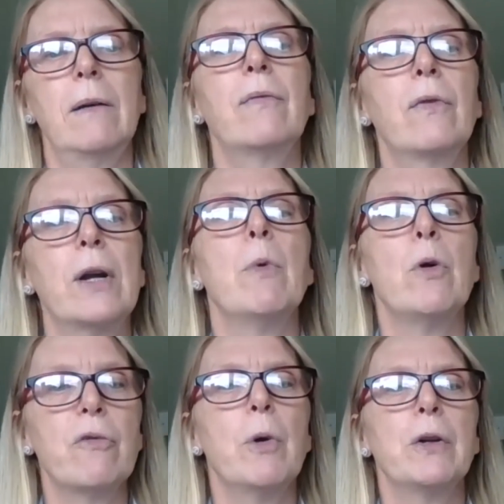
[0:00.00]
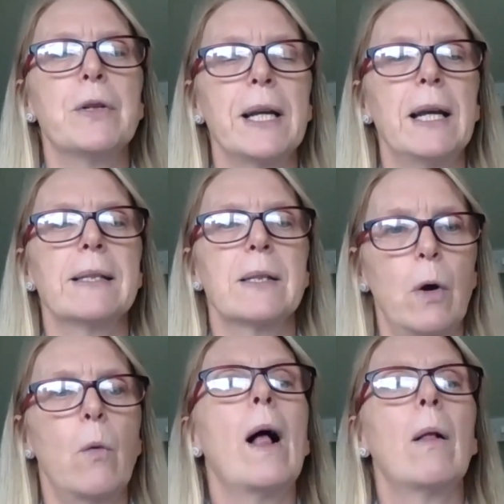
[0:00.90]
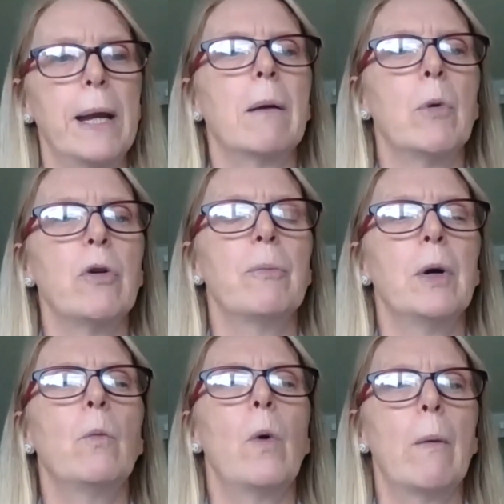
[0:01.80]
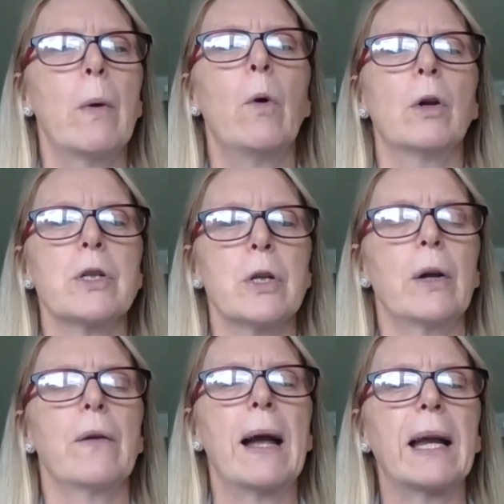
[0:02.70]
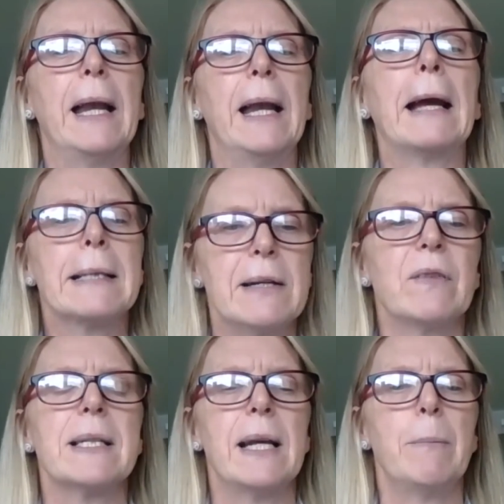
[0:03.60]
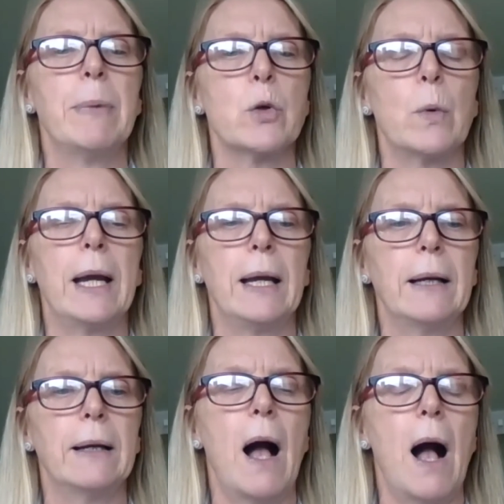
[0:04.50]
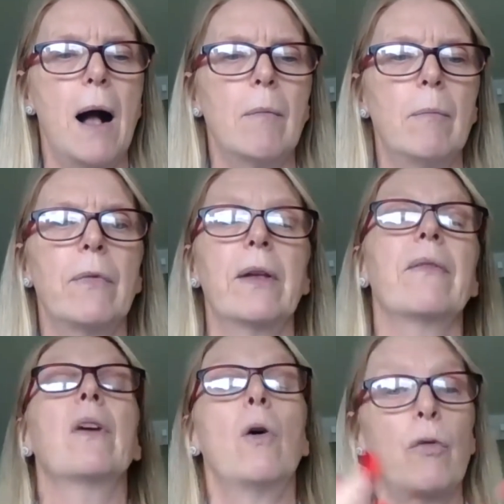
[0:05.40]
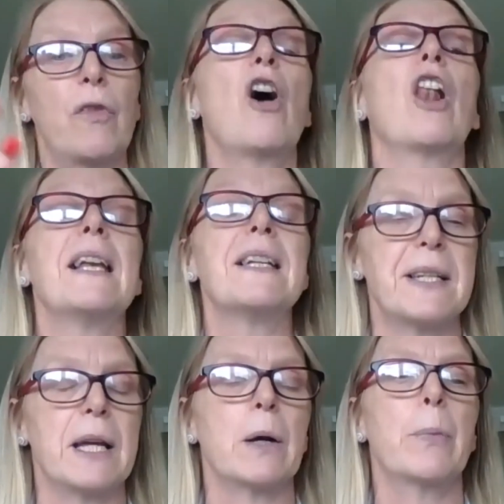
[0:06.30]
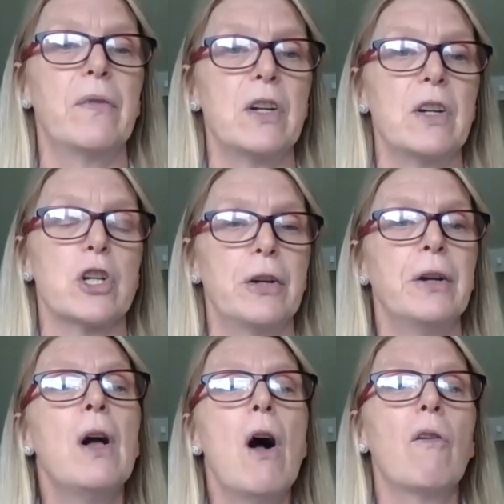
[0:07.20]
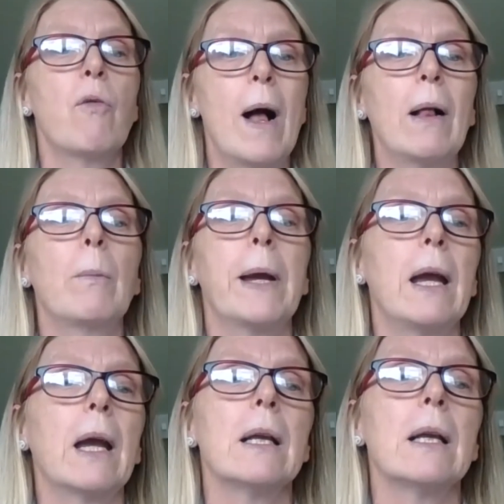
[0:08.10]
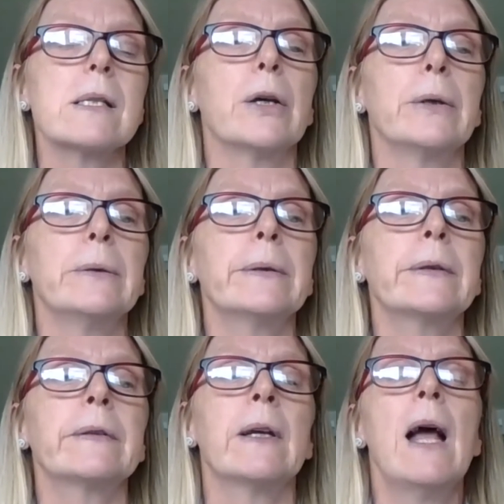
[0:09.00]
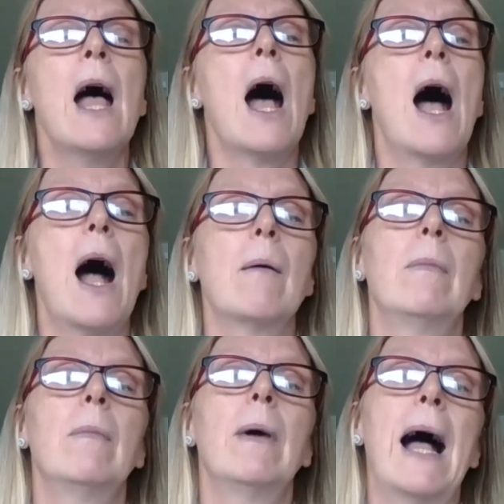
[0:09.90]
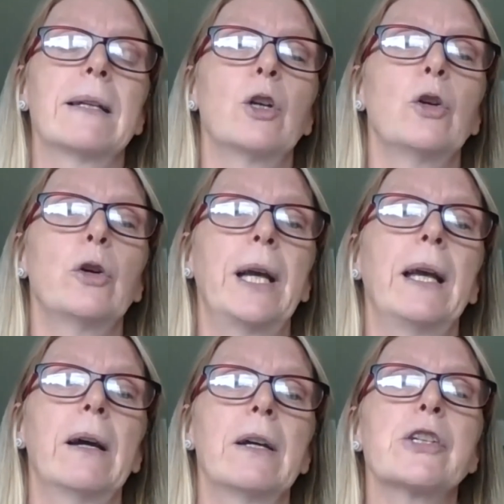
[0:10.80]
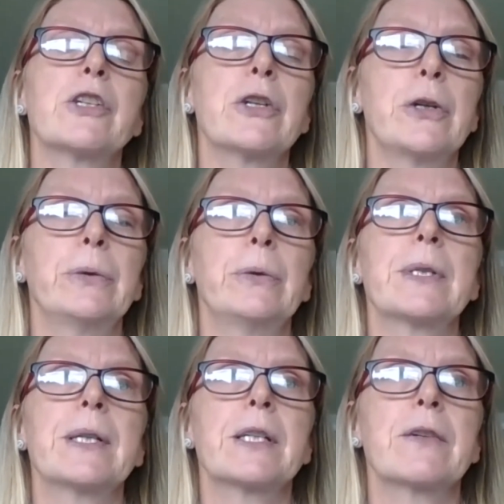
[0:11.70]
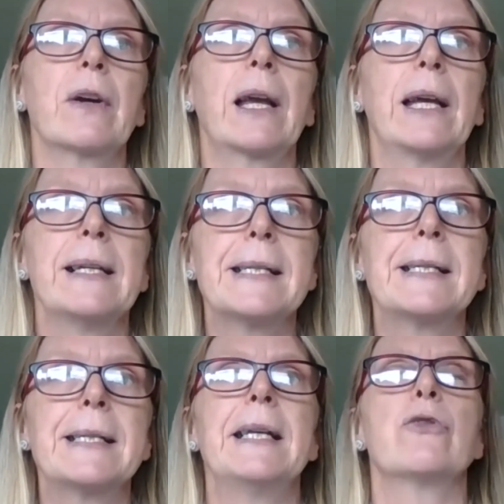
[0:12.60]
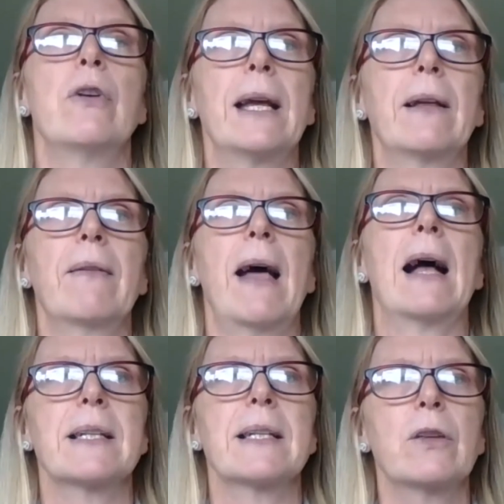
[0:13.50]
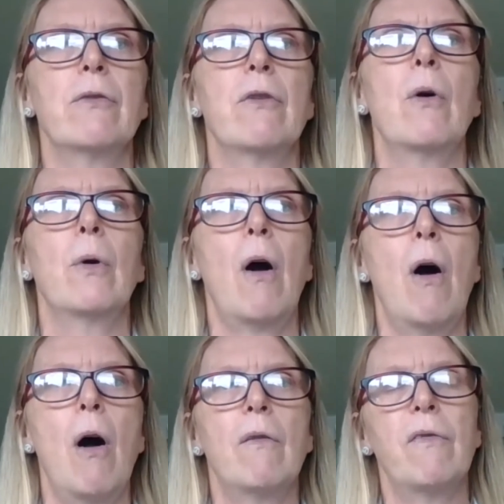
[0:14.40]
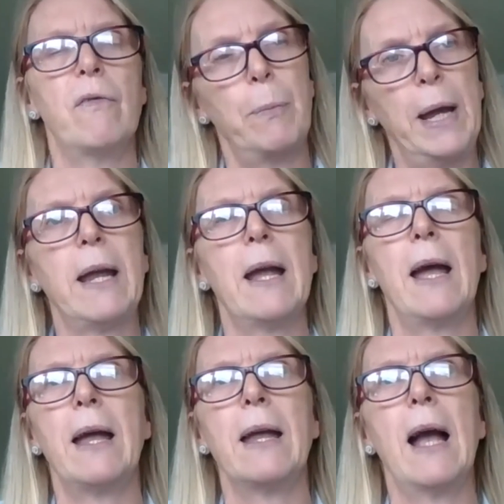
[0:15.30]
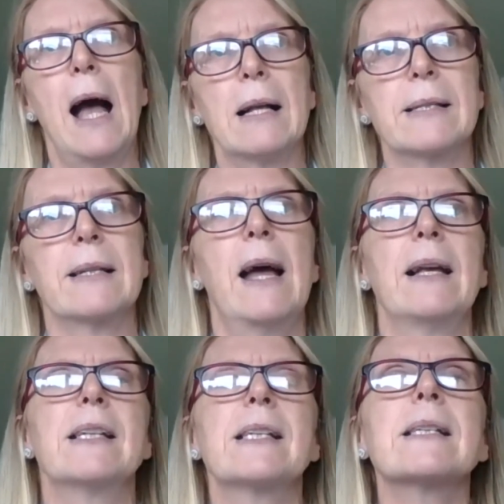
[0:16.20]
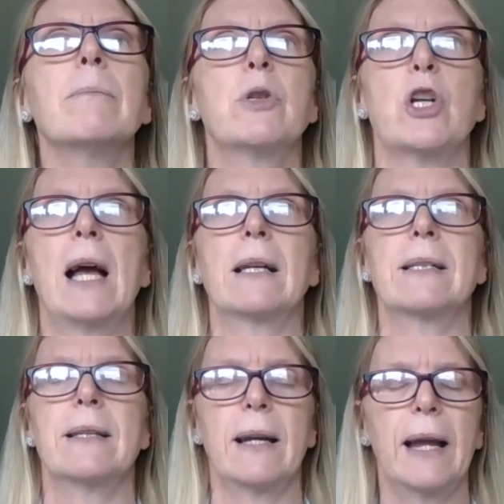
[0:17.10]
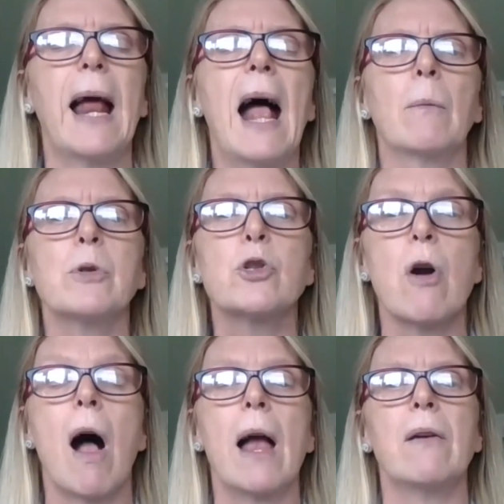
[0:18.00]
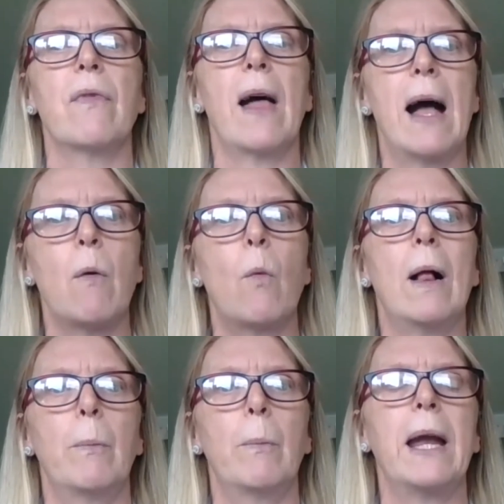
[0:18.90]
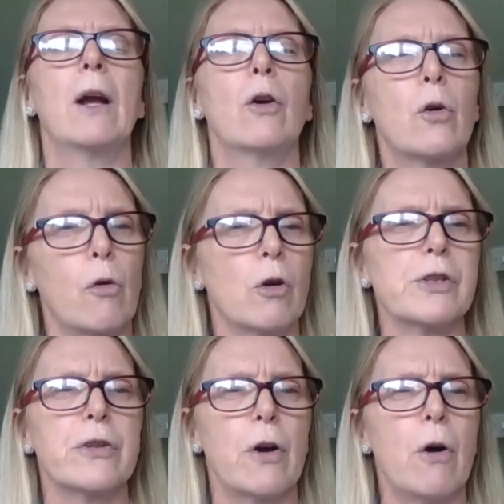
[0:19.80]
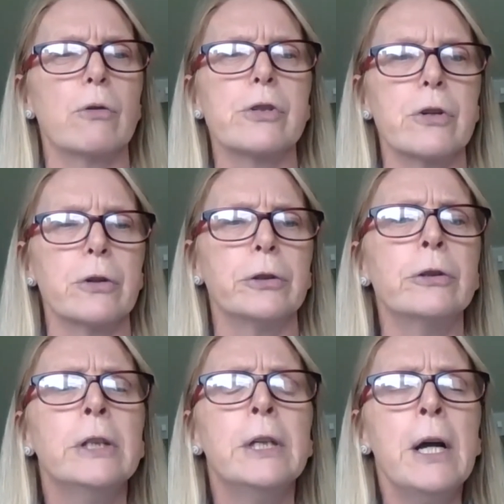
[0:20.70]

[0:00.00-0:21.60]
free movement is a wellbeing movement, where we want to look at that connectivity between the holistic provision of wellbeing in schools, and looking at schools considering that and the role of PE as a subject that can help drive that well-being across the whole school.